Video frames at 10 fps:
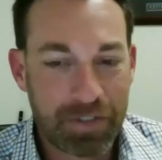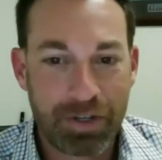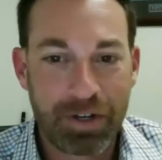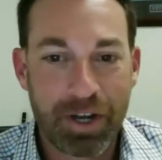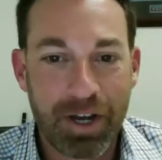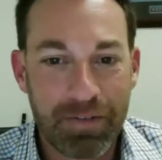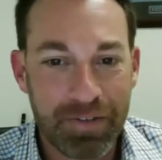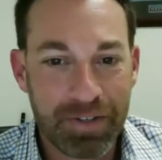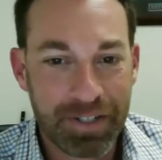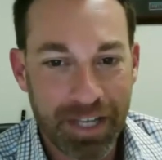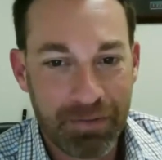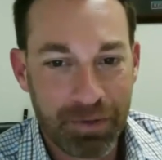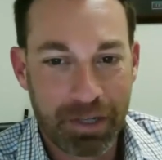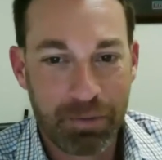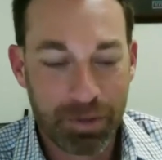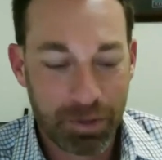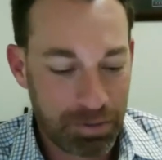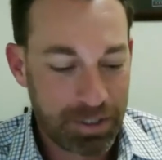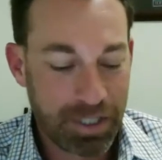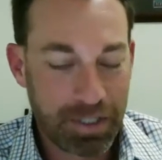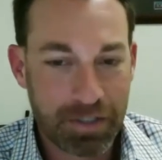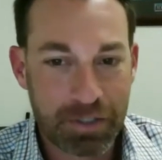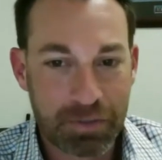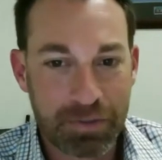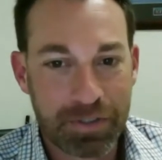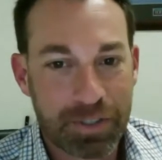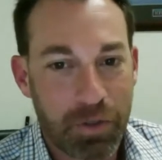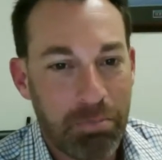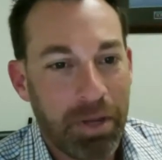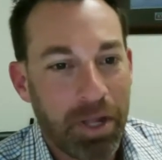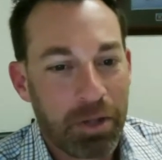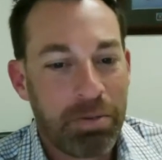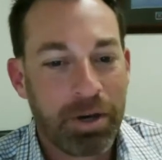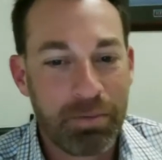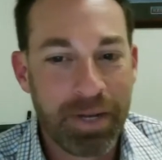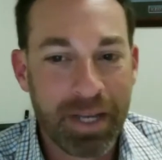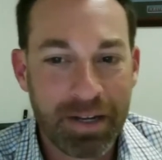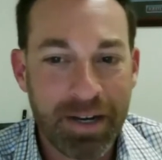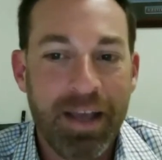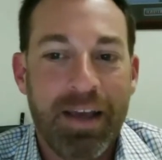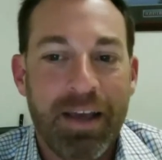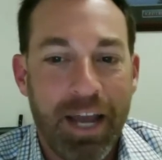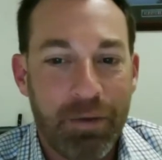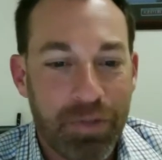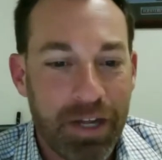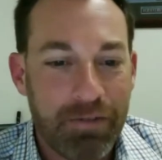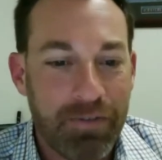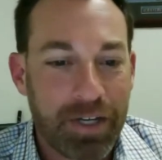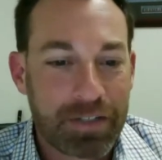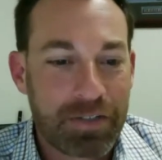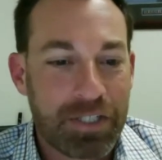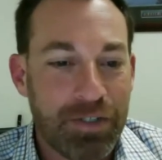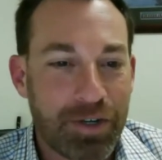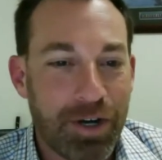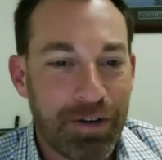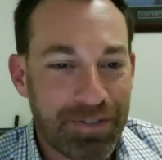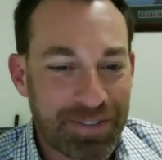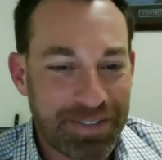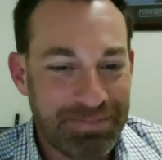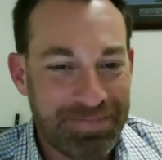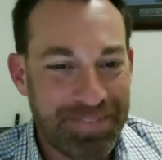starting off, and Ricky will appreciate this one. So the belly putter ban, how will that affect senior golfers?